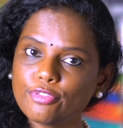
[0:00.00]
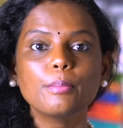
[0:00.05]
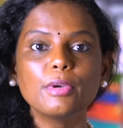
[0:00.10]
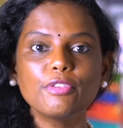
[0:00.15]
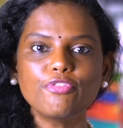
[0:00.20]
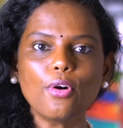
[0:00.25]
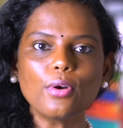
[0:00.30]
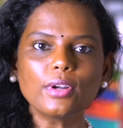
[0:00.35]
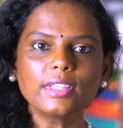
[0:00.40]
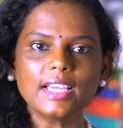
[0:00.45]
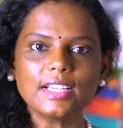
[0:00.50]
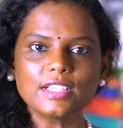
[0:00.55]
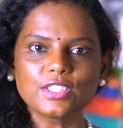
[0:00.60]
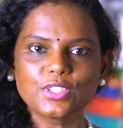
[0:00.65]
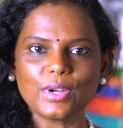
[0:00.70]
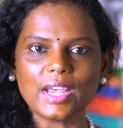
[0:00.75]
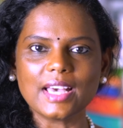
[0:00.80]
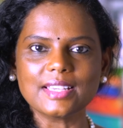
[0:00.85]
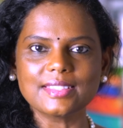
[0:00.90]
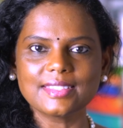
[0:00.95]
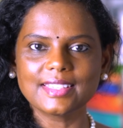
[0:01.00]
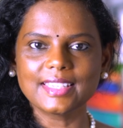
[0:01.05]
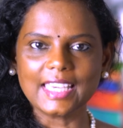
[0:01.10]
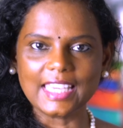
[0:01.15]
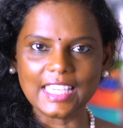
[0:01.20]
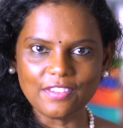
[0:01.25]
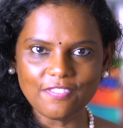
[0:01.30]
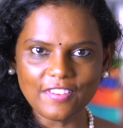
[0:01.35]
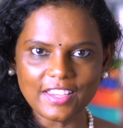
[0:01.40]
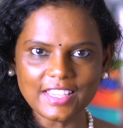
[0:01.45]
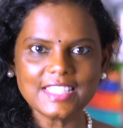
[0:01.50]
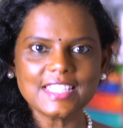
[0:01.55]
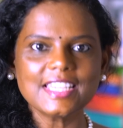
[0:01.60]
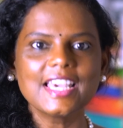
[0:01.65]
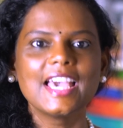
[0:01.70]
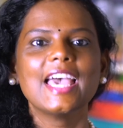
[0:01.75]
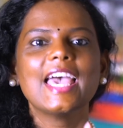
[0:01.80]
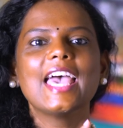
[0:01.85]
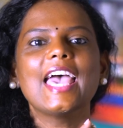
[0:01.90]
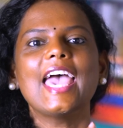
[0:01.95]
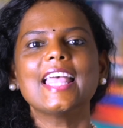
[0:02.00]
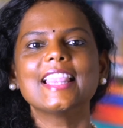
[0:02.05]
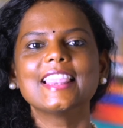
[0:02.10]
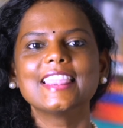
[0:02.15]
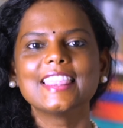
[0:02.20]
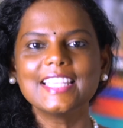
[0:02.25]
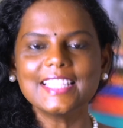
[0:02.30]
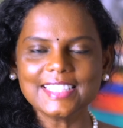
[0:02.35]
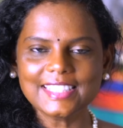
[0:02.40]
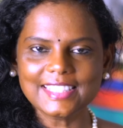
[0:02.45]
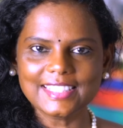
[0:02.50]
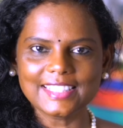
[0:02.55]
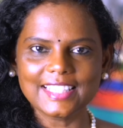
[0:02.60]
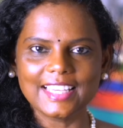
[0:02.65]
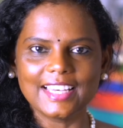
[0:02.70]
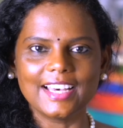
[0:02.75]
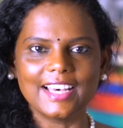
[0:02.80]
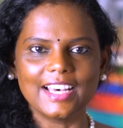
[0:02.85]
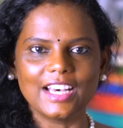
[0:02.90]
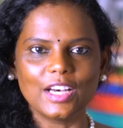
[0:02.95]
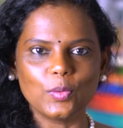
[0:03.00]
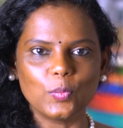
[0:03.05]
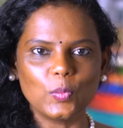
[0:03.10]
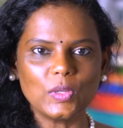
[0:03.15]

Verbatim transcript: before that Jurassic event and this uh,